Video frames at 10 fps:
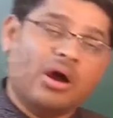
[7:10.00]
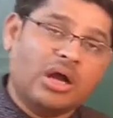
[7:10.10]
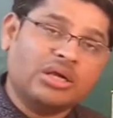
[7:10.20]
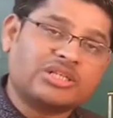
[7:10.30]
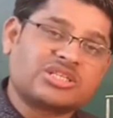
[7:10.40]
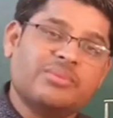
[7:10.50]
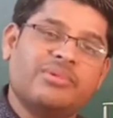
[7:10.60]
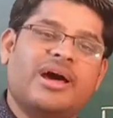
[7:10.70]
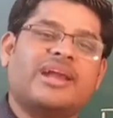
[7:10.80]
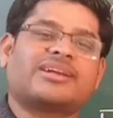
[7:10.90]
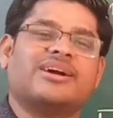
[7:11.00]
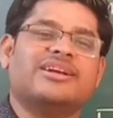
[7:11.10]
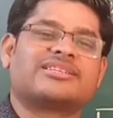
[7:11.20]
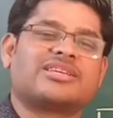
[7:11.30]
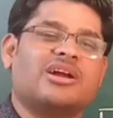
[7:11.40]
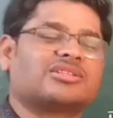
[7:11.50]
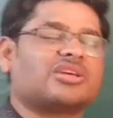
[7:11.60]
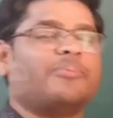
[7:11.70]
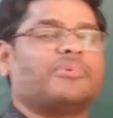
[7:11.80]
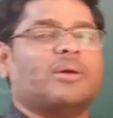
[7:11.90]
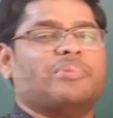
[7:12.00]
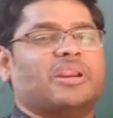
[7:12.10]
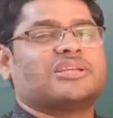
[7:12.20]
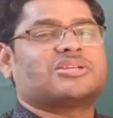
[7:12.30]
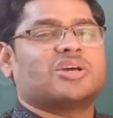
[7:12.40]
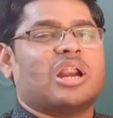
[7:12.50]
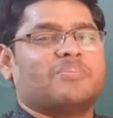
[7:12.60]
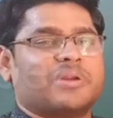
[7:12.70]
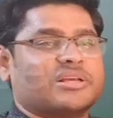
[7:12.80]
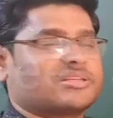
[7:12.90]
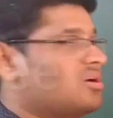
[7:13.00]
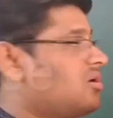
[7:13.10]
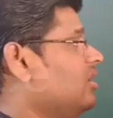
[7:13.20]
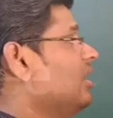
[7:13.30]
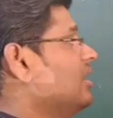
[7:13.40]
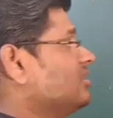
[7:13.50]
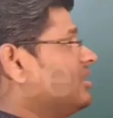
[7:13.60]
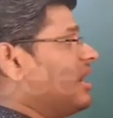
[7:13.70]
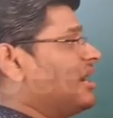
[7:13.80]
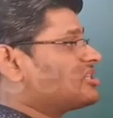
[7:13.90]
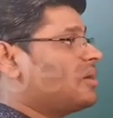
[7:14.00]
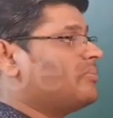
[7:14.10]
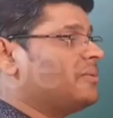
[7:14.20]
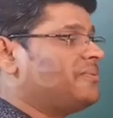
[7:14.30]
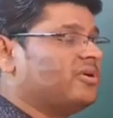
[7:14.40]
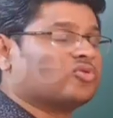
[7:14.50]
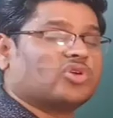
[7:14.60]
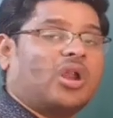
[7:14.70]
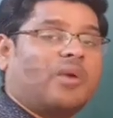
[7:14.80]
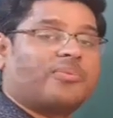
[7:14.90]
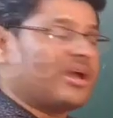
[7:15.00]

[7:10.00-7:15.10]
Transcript: Under similar conditions of temperature and pressure, the rates of diffusion of